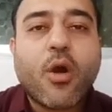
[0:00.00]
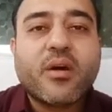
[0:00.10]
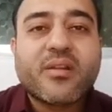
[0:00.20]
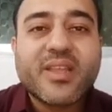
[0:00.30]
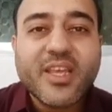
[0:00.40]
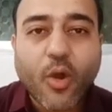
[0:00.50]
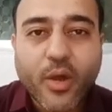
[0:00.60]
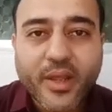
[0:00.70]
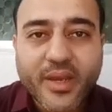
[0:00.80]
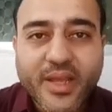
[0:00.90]

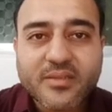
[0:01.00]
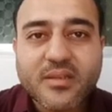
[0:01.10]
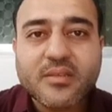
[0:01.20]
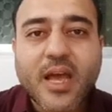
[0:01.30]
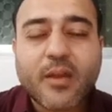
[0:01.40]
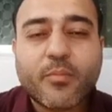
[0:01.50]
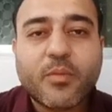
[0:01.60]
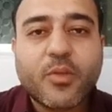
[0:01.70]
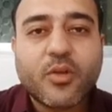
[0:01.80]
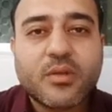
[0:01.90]
reorganized his army
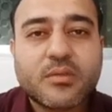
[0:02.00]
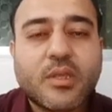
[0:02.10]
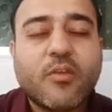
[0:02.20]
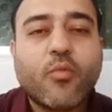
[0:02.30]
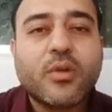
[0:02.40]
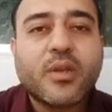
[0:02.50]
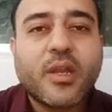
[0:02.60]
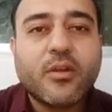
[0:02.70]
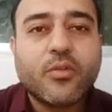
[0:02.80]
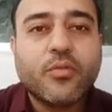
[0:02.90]
because he wanted
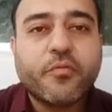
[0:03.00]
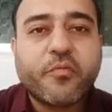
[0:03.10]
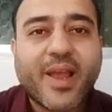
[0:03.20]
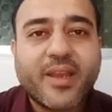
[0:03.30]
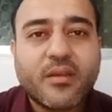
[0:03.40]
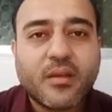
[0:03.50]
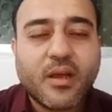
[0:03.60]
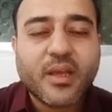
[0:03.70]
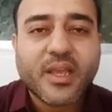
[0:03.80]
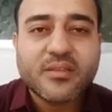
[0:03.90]
to fight
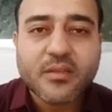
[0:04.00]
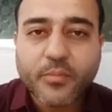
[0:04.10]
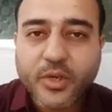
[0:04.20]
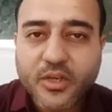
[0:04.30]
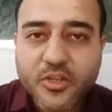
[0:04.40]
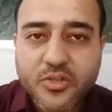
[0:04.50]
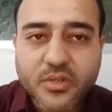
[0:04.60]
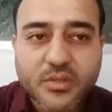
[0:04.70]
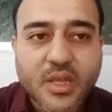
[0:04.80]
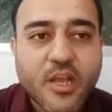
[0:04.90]
against the Britishers.
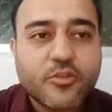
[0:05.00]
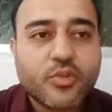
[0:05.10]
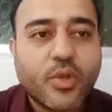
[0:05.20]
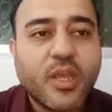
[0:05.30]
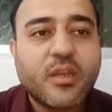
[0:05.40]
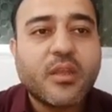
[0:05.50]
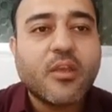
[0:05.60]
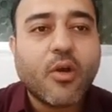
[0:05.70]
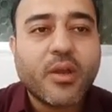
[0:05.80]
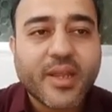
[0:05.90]
So he
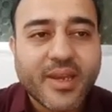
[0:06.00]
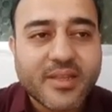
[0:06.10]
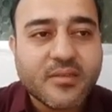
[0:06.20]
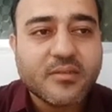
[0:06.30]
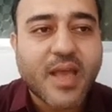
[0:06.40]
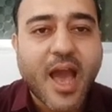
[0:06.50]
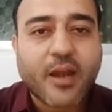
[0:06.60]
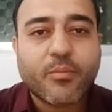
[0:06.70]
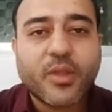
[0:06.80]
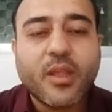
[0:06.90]
reorganized his
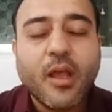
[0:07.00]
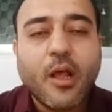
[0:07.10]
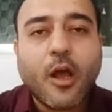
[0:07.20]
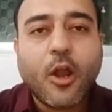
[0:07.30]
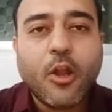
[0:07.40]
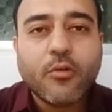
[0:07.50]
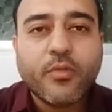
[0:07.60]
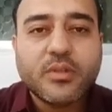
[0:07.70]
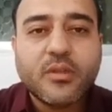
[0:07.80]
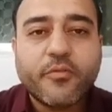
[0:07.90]
army along with
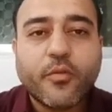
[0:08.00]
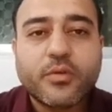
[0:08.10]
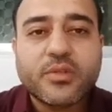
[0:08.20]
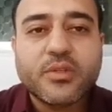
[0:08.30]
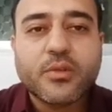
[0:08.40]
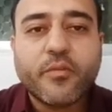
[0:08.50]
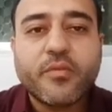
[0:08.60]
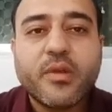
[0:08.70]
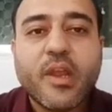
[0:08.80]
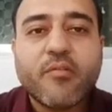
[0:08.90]
the forces of
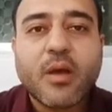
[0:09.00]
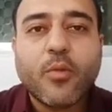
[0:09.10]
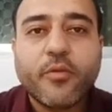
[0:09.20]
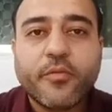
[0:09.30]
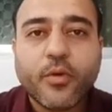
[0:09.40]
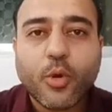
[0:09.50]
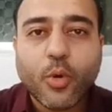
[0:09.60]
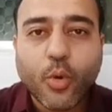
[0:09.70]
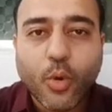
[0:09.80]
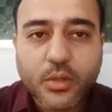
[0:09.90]
Nawab of
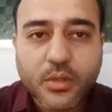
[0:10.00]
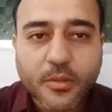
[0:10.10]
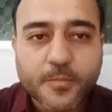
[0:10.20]
Oudh,